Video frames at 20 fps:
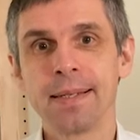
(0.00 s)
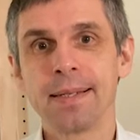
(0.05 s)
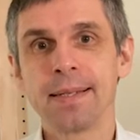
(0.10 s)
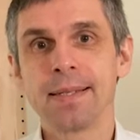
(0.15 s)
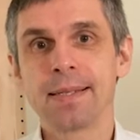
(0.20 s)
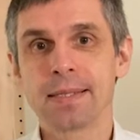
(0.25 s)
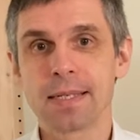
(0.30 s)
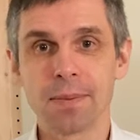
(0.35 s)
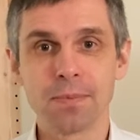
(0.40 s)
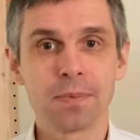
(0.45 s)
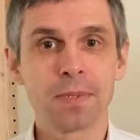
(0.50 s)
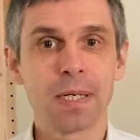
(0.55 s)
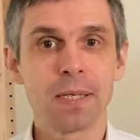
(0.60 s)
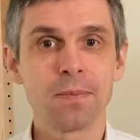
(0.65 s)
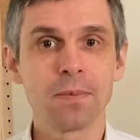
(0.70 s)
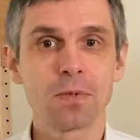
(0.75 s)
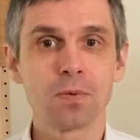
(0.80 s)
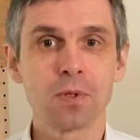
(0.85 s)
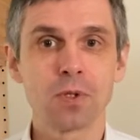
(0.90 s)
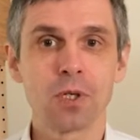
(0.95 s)

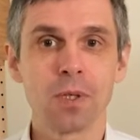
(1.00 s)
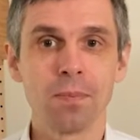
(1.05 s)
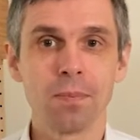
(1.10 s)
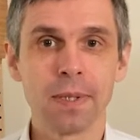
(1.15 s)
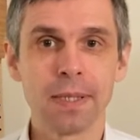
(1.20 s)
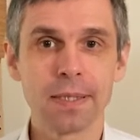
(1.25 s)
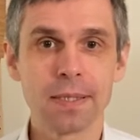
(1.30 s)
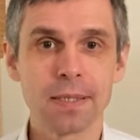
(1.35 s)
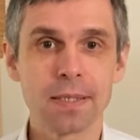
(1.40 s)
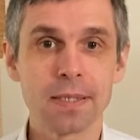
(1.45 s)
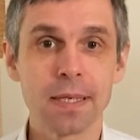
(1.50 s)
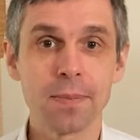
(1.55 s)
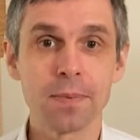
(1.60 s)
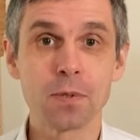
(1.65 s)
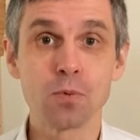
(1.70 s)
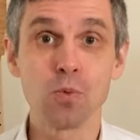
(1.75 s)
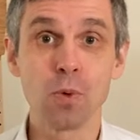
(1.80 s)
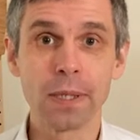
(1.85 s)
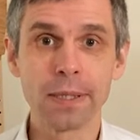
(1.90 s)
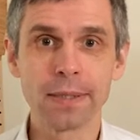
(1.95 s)
Sometimes we combine steps
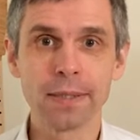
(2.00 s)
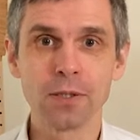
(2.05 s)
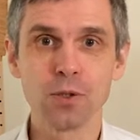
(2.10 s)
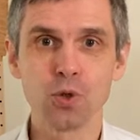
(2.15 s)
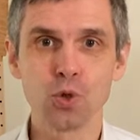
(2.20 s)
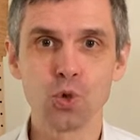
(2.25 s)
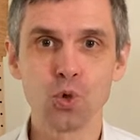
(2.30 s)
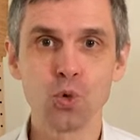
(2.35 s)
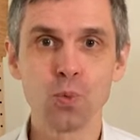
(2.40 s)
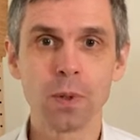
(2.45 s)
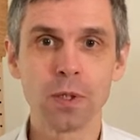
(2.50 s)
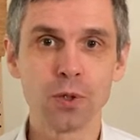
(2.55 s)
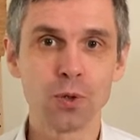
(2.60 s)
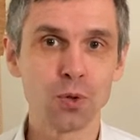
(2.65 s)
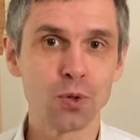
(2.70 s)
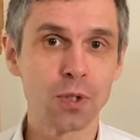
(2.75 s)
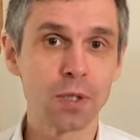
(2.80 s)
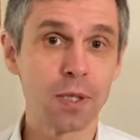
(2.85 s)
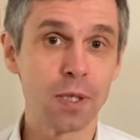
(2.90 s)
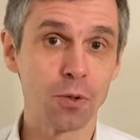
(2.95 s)
1 and 2 by
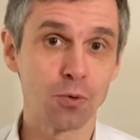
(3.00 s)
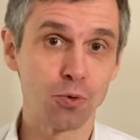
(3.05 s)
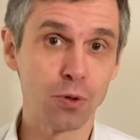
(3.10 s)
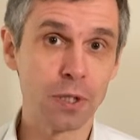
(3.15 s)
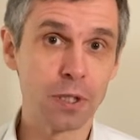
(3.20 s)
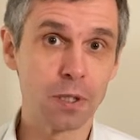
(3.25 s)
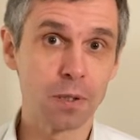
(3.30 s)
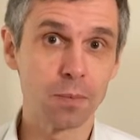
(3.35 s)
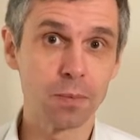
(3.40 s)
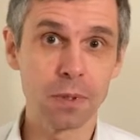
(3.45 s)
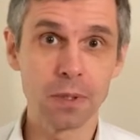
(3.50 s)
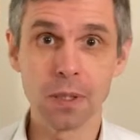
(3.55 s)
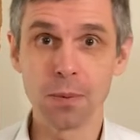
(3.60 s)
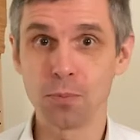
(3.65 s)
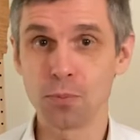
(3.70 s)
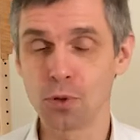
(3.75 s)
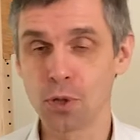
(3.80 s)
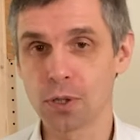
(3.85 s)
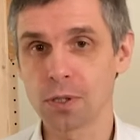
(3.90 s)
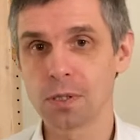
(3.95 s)
using a reasonable
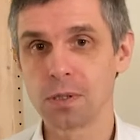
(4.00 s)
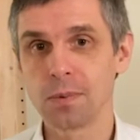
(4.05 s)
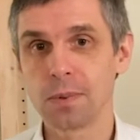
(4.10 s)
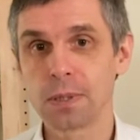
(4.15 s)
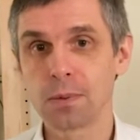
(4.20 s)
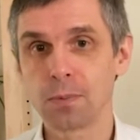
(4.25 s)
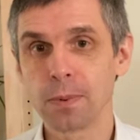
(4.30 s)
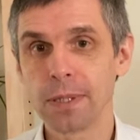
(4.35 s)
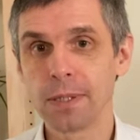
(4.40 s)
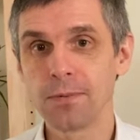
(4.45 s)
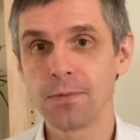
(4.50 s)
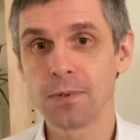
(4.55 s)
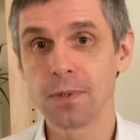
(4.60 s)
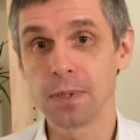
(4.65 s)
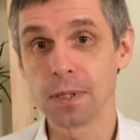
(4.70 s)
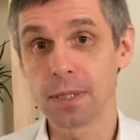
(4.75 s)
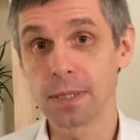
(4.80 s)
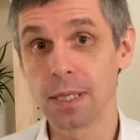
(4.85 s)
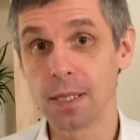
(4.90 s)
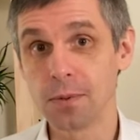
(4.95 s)
approximate way for
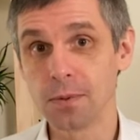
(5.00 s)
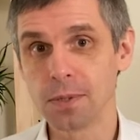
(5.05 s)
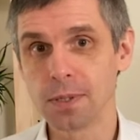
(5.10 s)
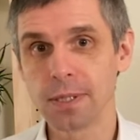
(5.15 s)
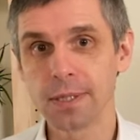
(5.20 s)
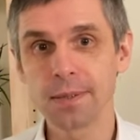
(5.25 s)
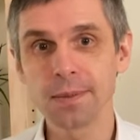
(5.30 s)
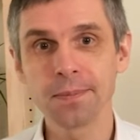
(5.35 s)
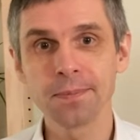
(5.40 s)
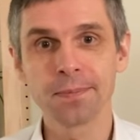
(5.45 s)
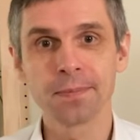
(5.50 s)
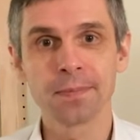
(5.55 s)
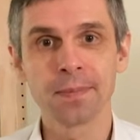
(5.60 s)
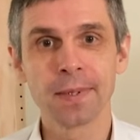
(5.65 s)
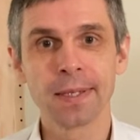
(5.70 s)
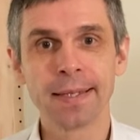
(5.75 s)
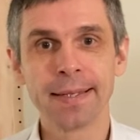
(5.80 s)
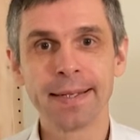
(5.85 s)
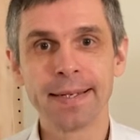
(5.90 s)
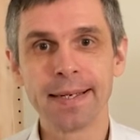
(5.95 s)
the counting,
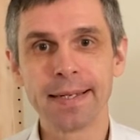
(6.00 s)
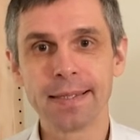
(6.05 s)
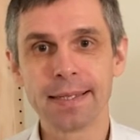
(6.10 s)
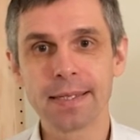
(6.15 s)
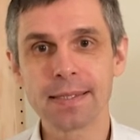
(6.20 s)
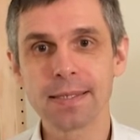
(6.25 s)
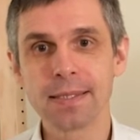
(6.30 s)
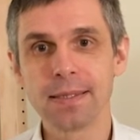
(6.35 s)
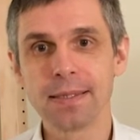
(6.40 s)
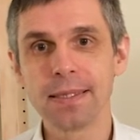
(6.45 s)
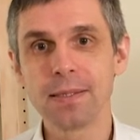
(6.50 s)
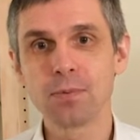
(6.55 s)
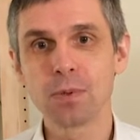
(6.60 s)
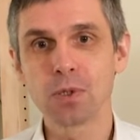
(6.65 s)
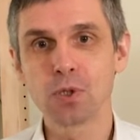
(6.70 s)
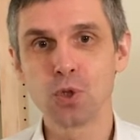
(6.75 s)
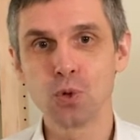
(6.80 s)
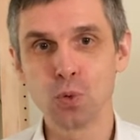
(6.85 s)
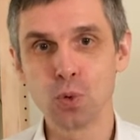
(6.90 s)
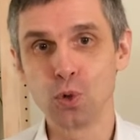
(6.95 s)
and that's indeed
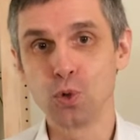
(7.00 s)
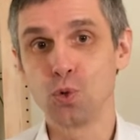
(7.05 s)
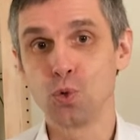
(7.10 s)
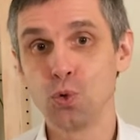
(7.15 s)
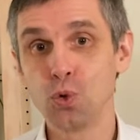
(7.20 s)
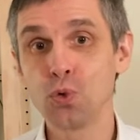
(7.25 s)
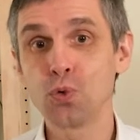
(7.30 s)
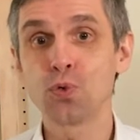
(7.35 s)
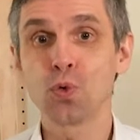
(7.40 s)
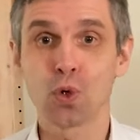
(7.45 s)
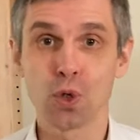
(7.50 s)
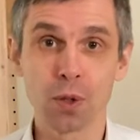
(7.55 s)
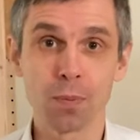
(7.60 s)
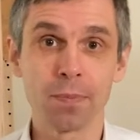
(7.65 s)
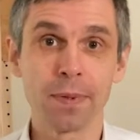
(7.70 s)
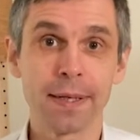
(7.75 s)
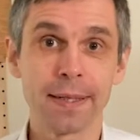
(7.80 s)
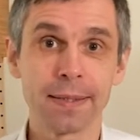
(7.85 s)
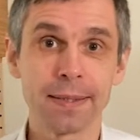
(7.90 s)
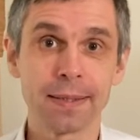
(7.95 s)
what you would do for the
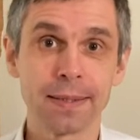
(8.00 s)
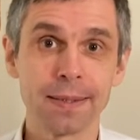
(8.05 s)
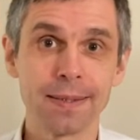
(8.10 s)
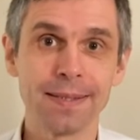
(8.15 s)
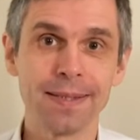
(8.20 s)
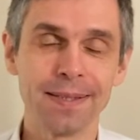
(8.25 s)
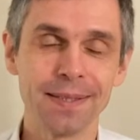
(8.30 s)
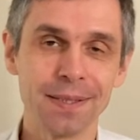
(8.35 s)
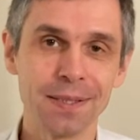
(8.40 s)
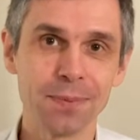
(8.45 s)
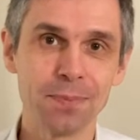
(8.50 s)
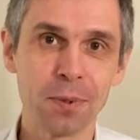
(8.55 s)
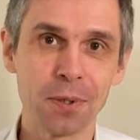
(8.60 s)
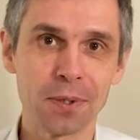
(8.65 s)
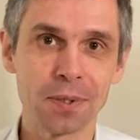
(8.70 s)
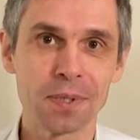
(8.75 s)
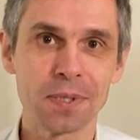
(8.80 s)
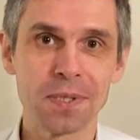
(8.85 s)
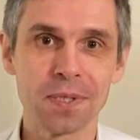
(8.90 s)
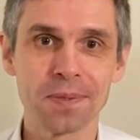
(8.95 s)
particle in the
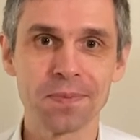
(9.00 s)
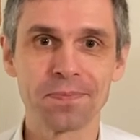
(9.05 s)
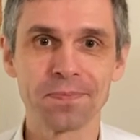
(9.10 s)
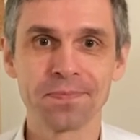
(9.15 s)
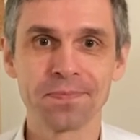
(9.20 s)
box.